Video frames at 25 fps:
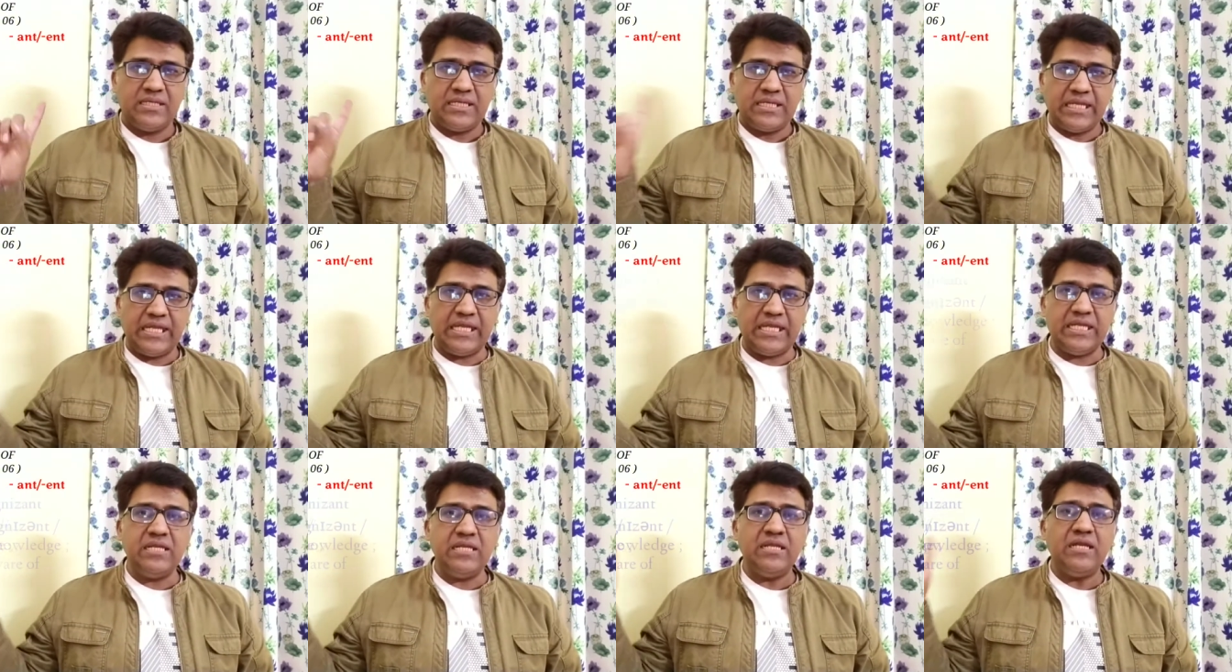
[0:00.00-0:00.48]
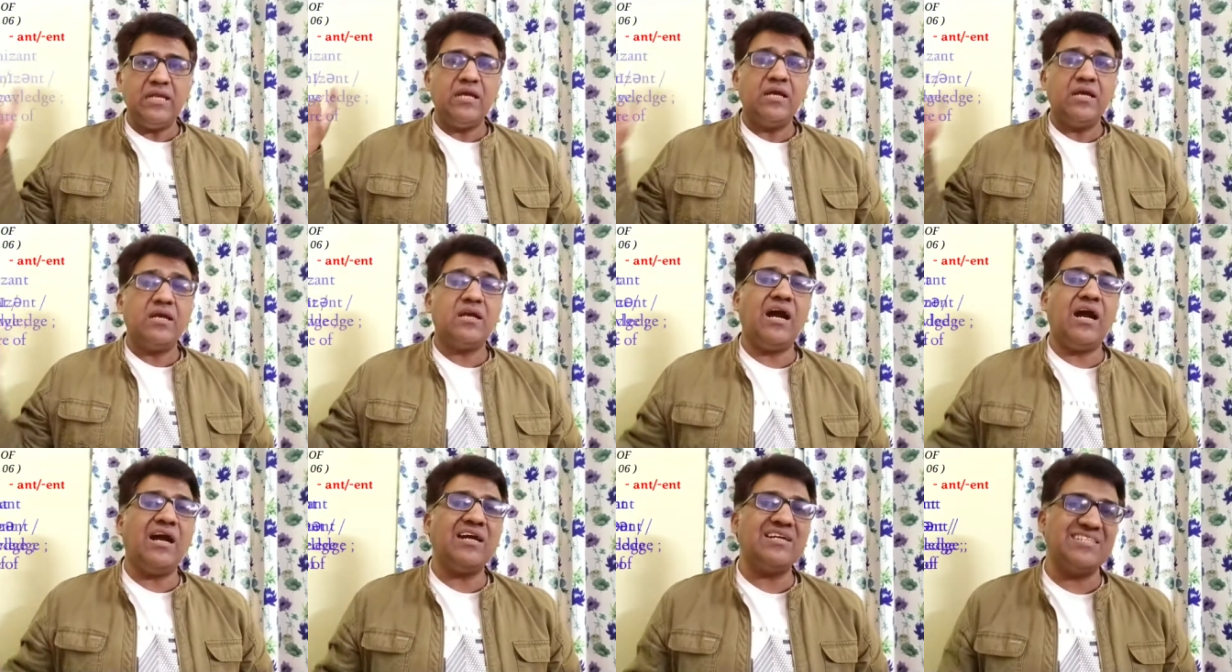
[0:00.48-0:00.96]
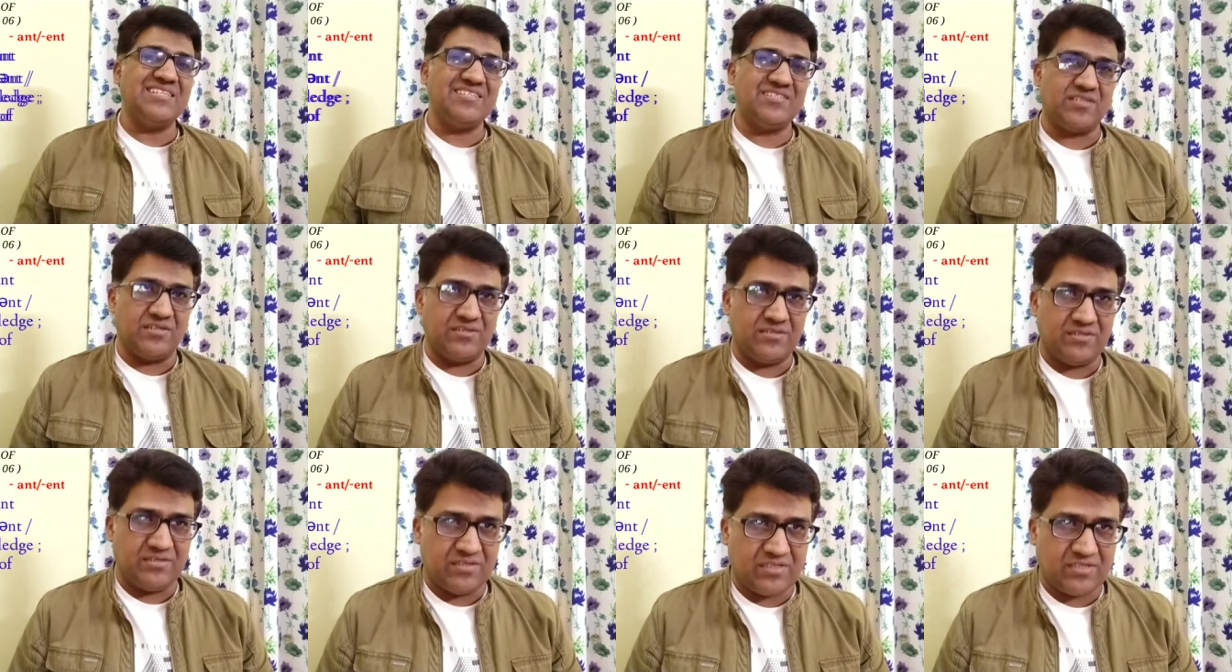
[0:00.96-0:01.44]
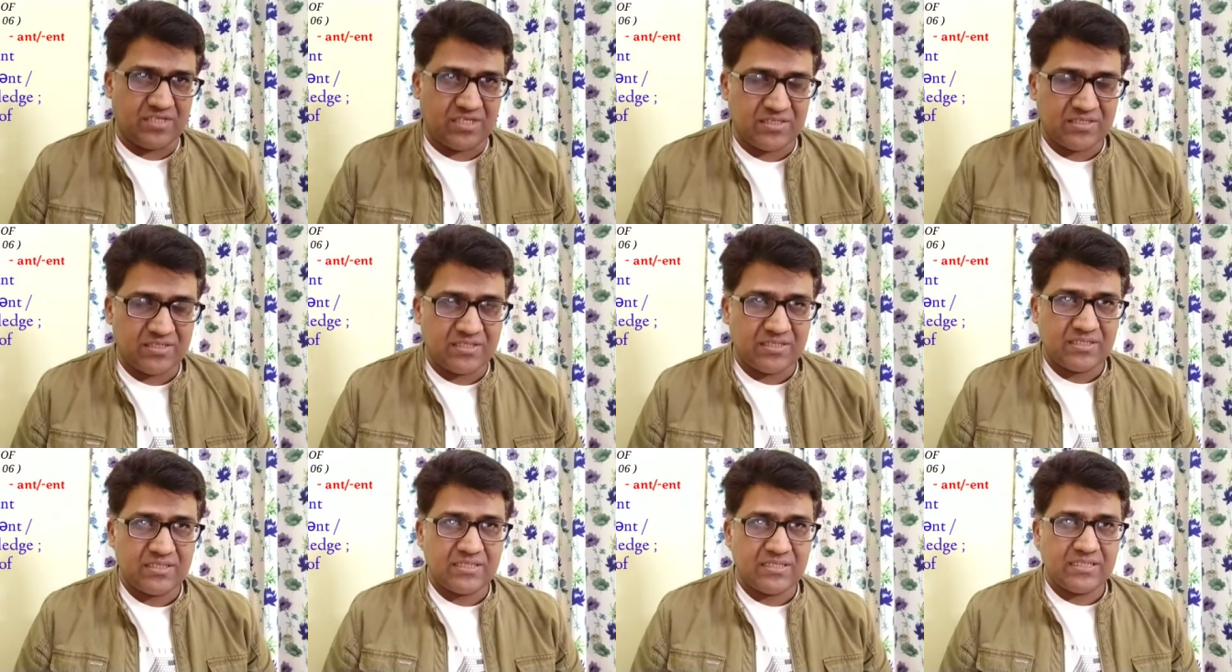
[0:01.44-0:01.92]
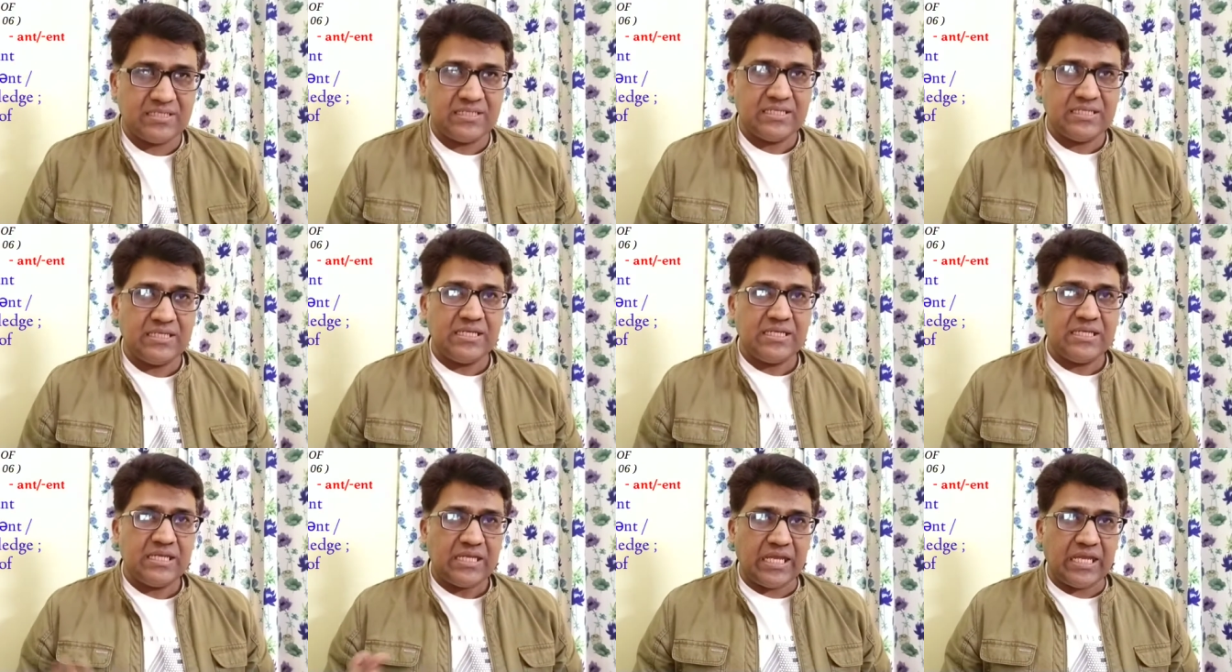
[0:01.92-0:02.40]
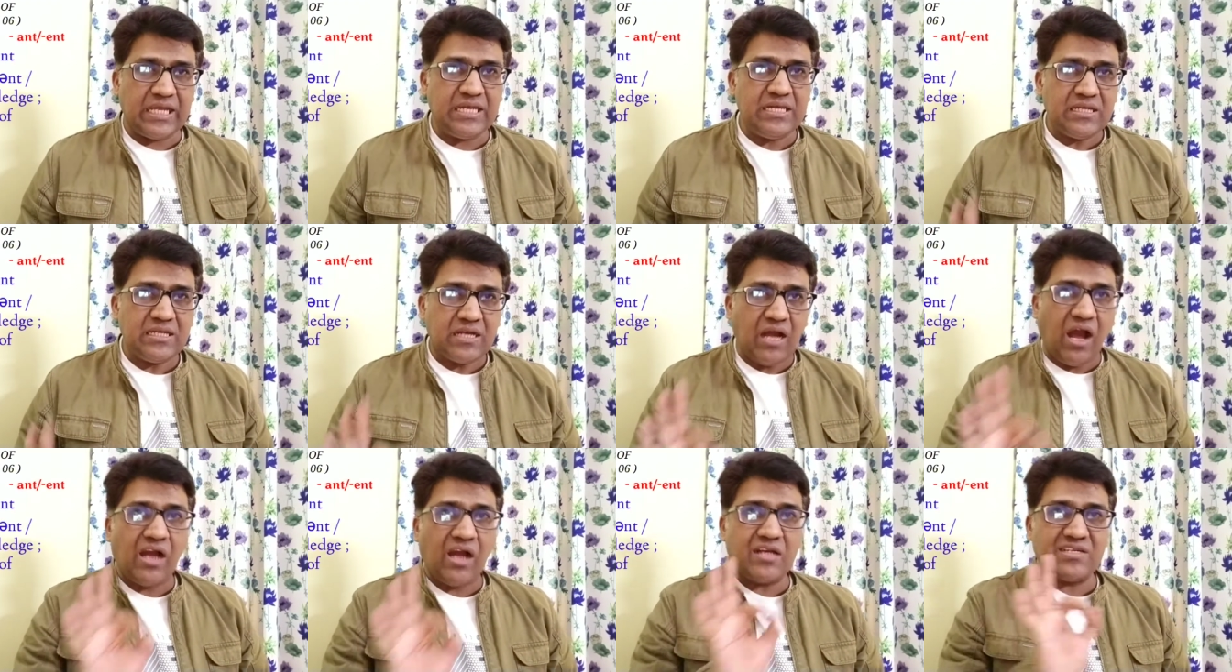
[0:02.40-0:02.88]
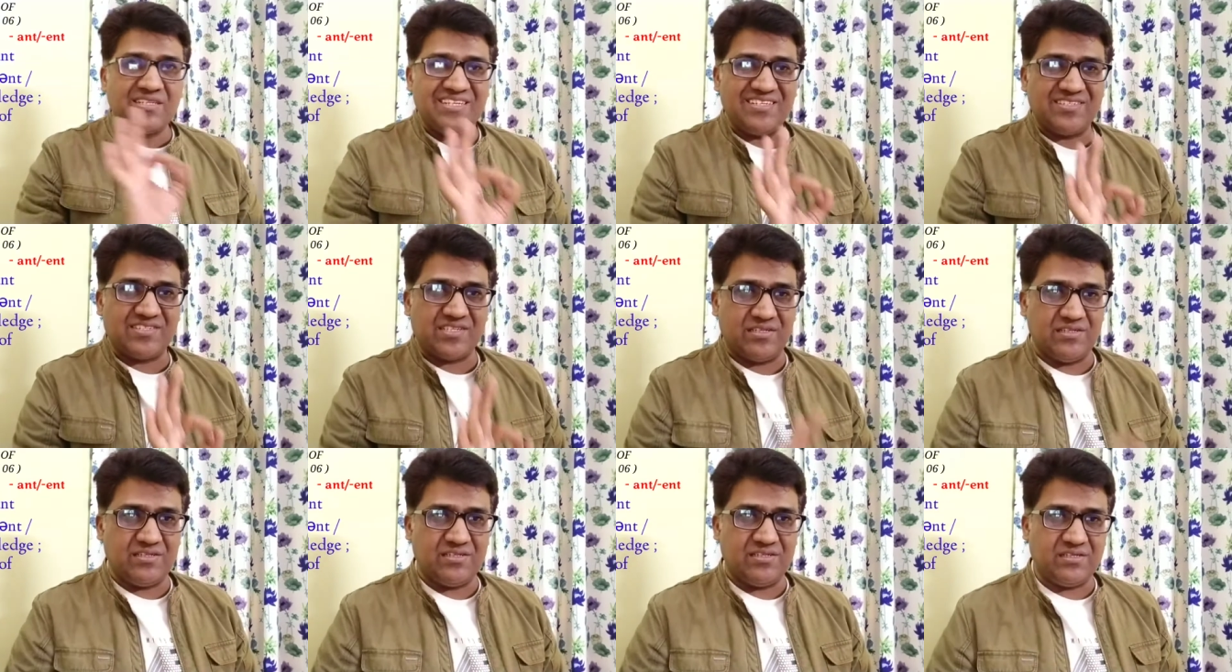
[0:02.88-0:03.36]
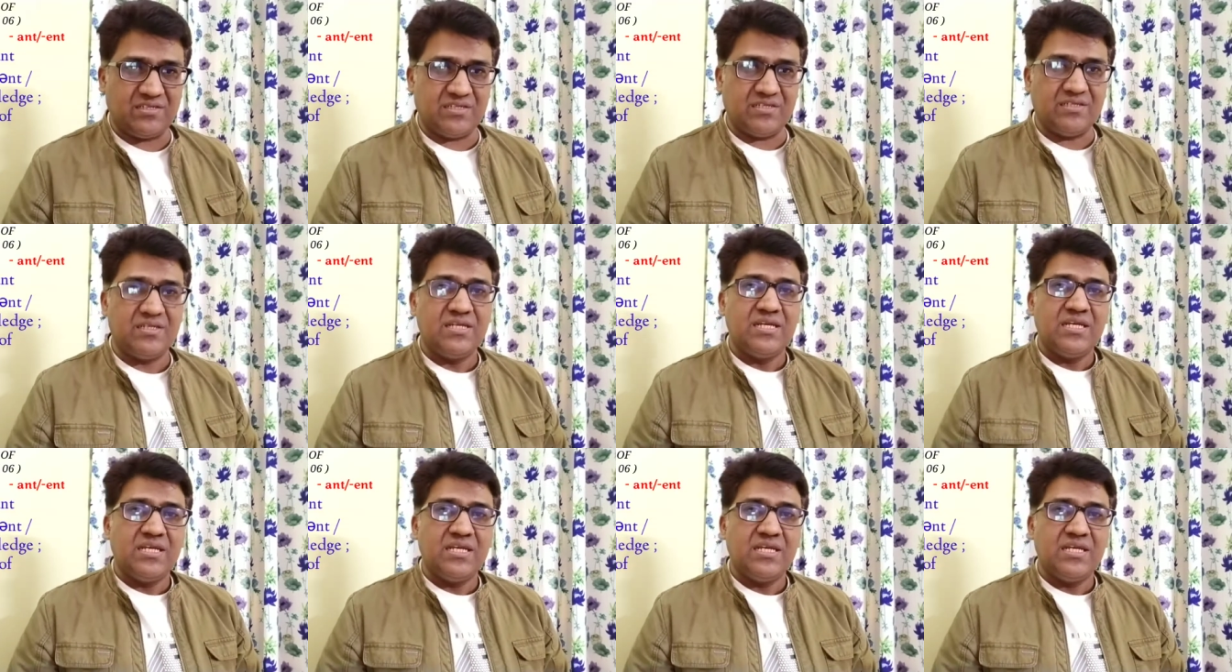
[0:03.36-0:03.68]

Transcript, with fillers: Incognizant. Incognizant.